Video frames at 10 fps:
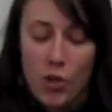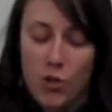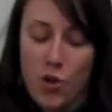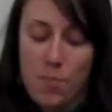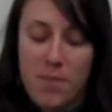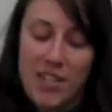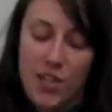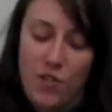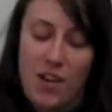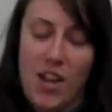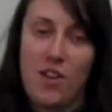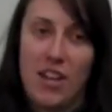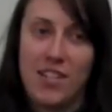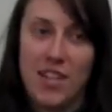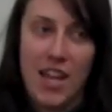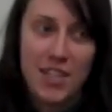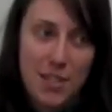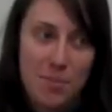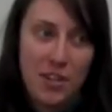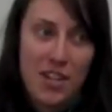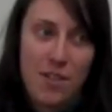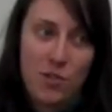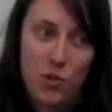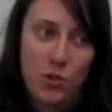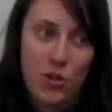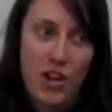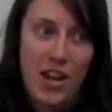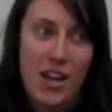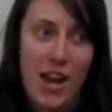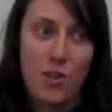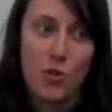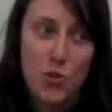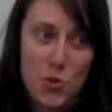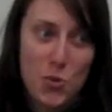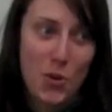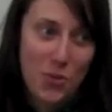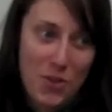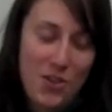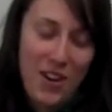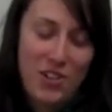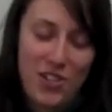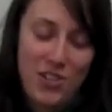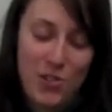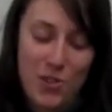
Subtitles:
So a basic rundown is instability of the shoulder in either 2 or 3 directions.